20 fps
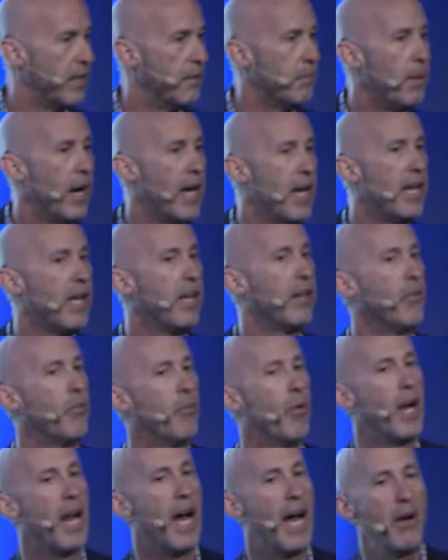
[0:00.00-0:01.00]
But
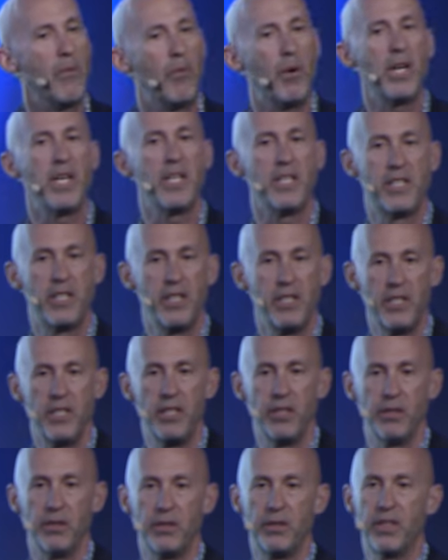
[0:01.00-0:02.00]
what I wanted to
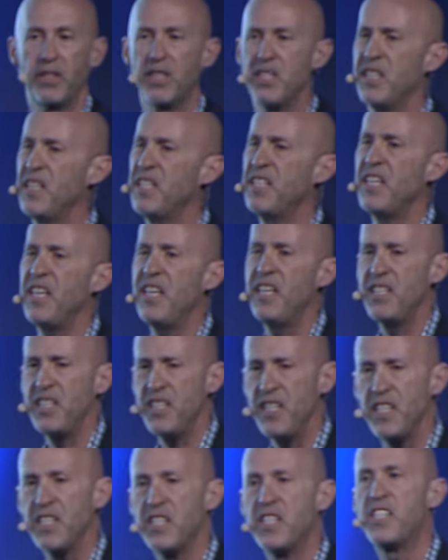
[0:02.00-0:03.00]
do, because it's
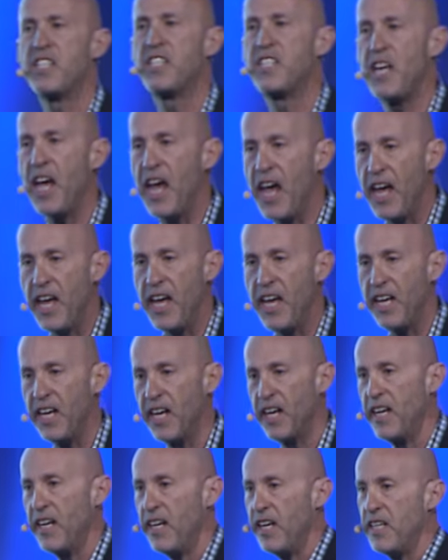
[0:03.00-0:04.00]
easy to say
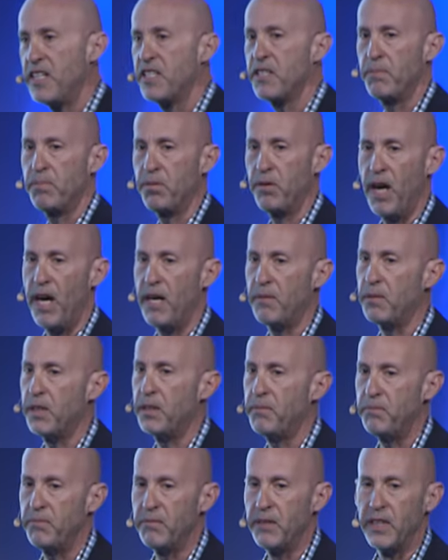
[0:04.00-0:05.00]
it's a
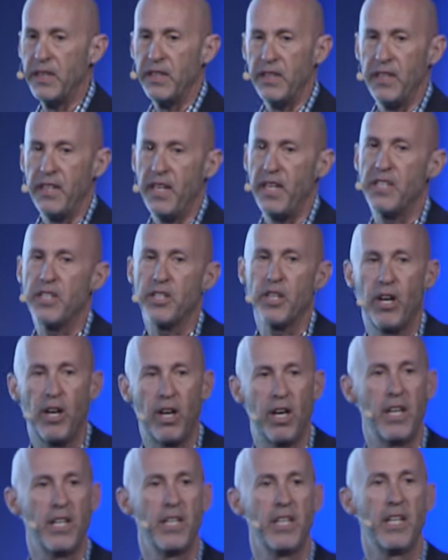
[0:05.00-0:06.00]
problem, it's
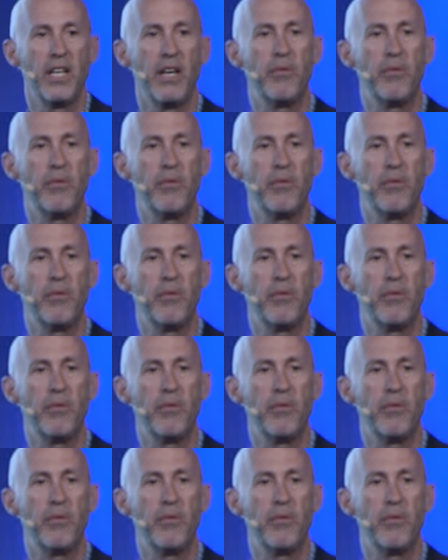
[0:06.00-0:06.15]
hard.